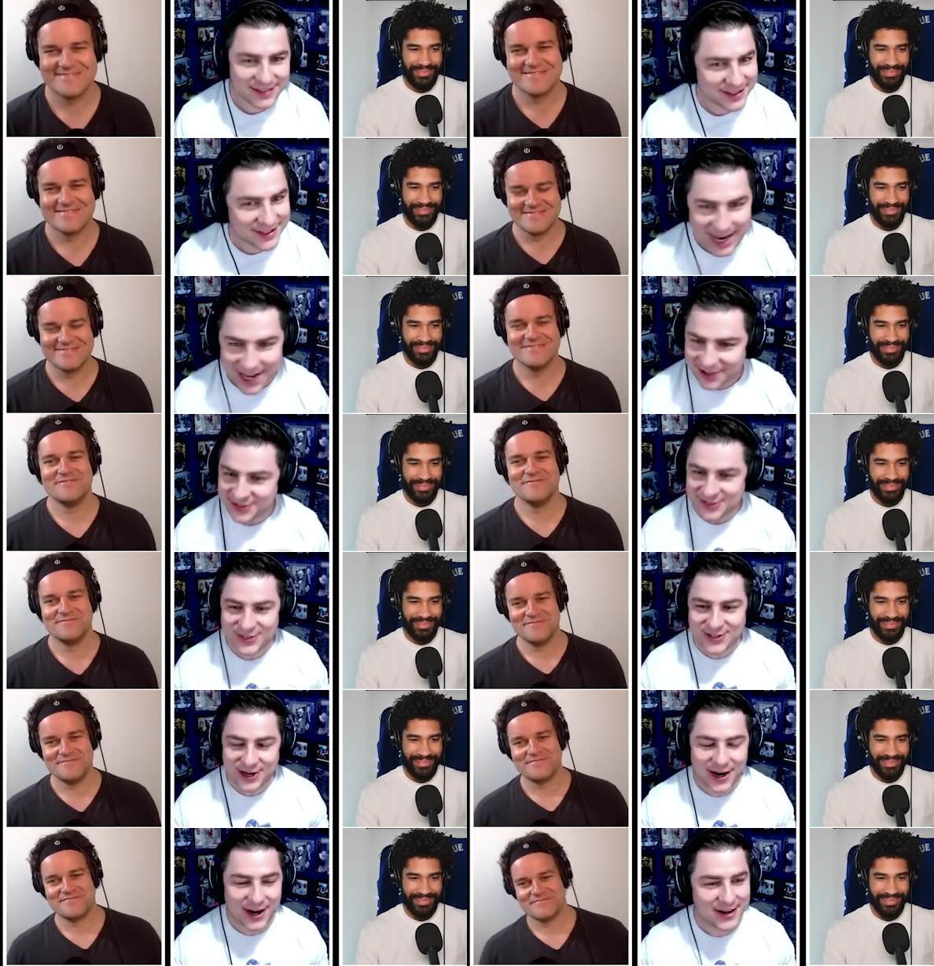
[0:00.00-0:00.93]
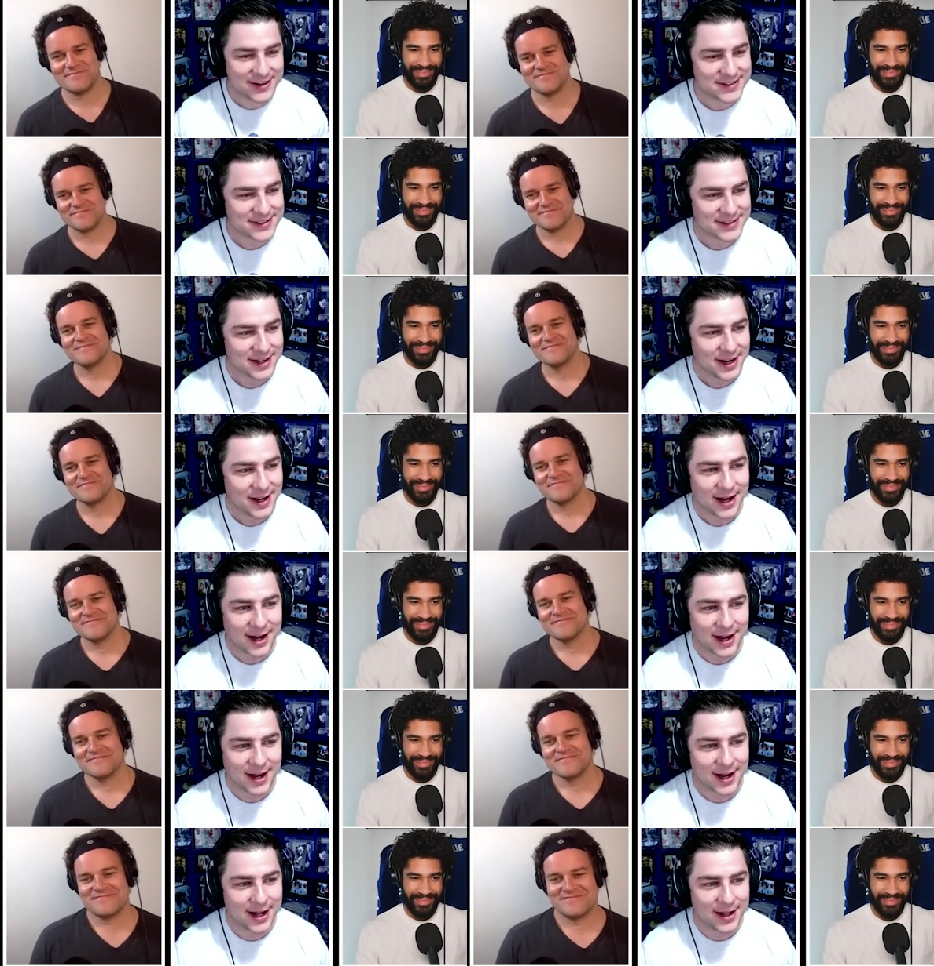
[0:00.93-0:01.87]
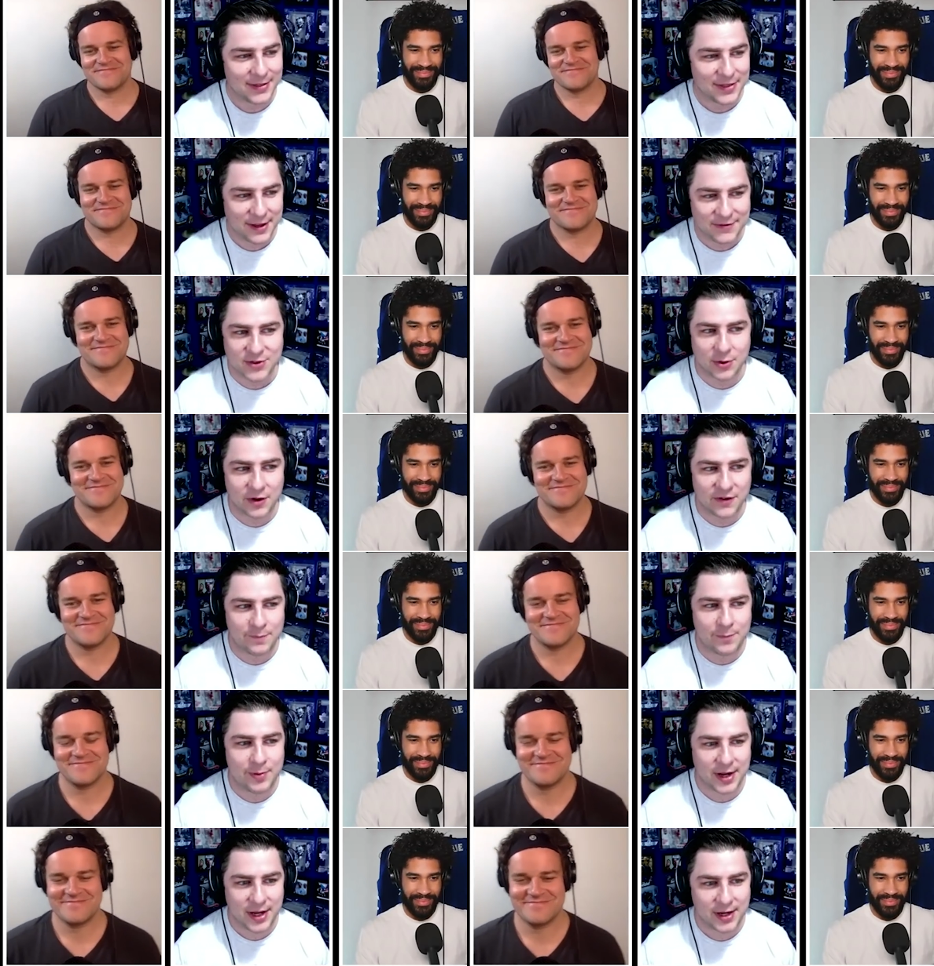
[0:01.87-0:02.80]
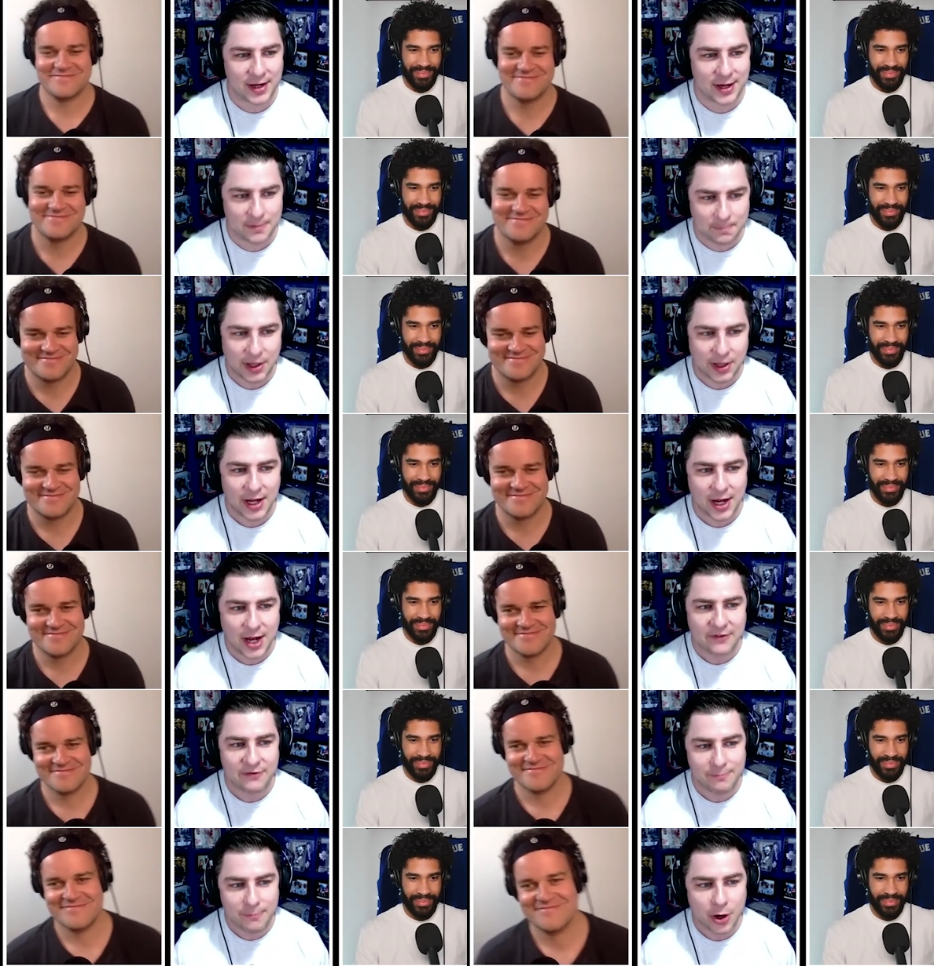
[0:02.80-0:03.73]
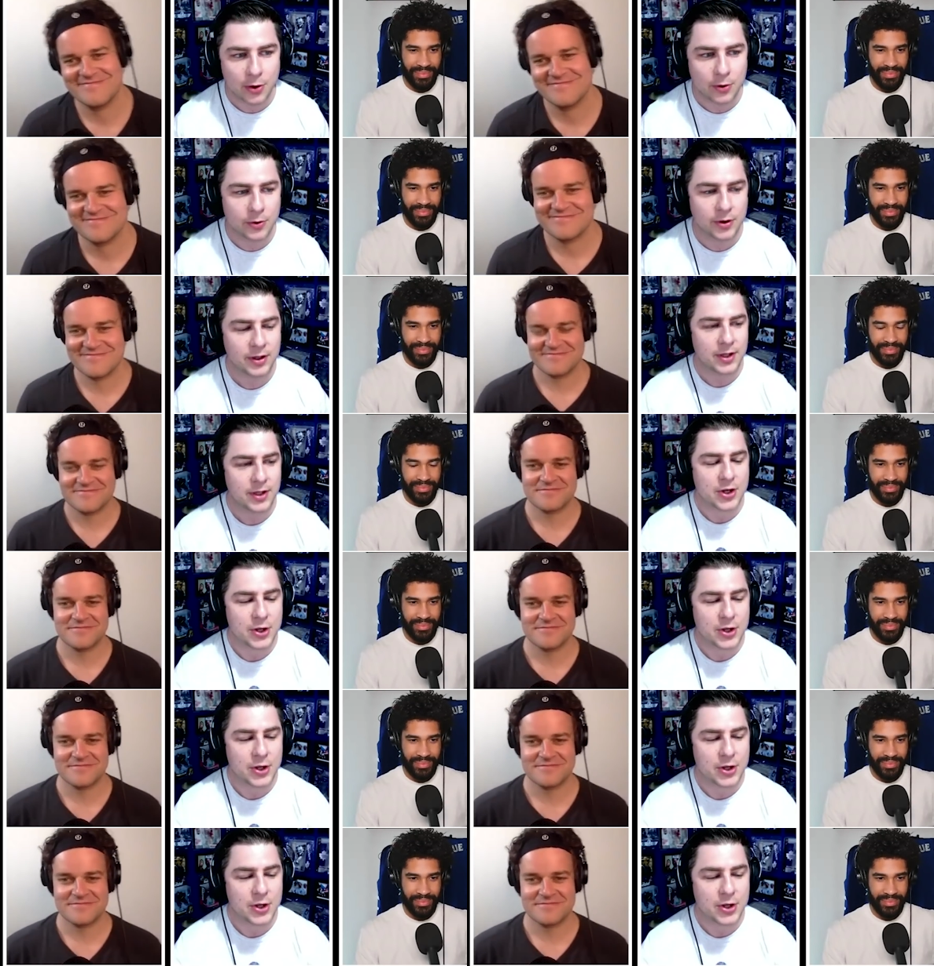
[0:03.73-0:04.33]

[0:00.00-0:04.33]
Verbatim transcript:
Speaker 1: the Dallas Stars. They've sort of been in playoff mode.